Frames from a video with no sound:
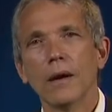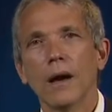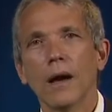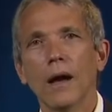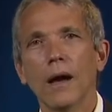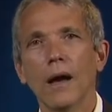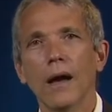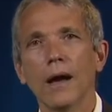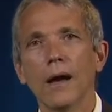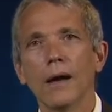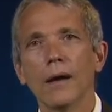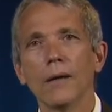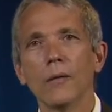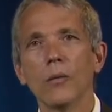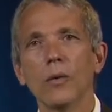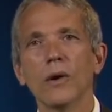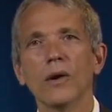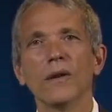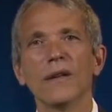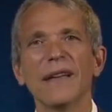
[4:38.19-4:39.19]
uh,
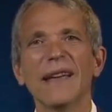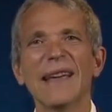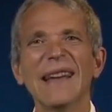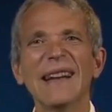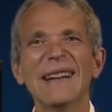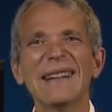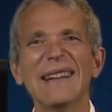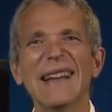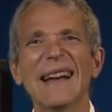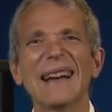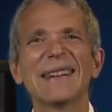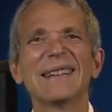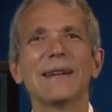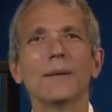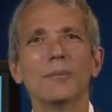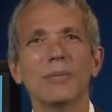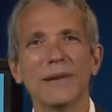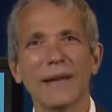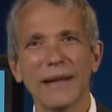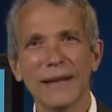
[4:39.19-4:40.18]
will
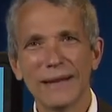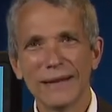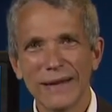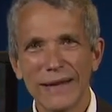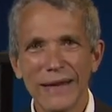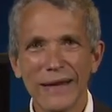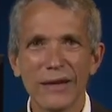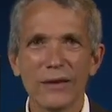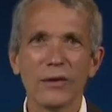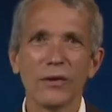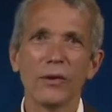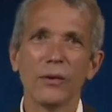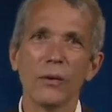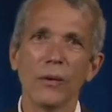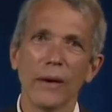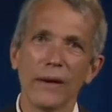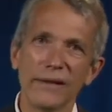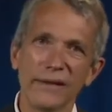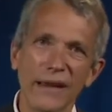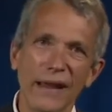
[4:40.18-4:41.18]
ineluctably lead to
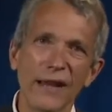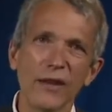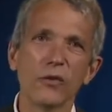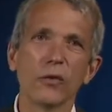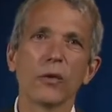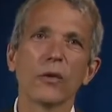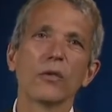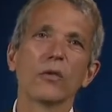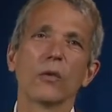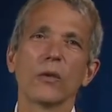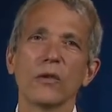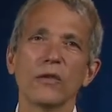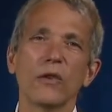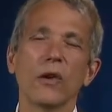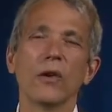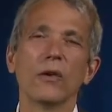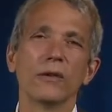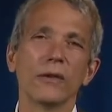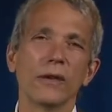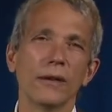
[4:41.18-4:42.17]
a dangerous
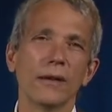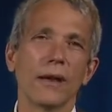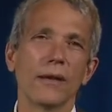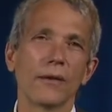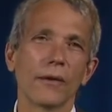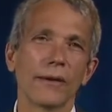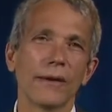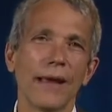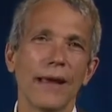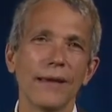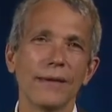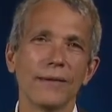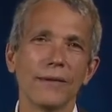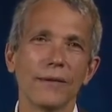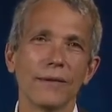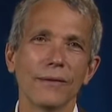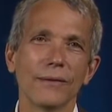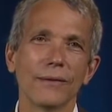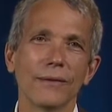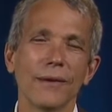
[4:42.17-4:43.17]
result in other
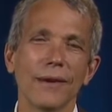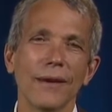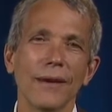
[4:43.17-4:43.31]
cases.